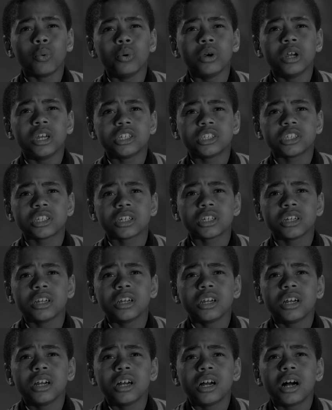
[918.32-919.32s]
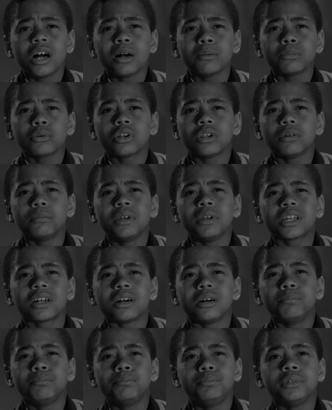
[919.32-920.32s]
The protagonists and
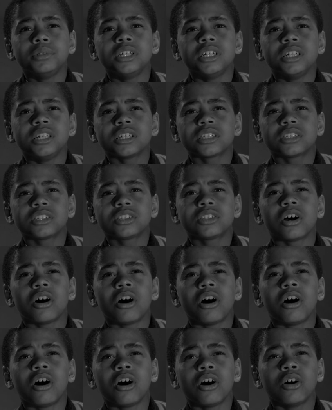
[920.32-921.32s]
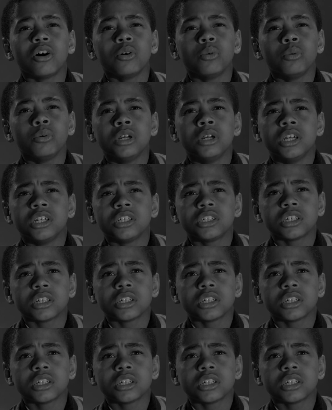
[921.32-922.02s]
antagonists were universally relatable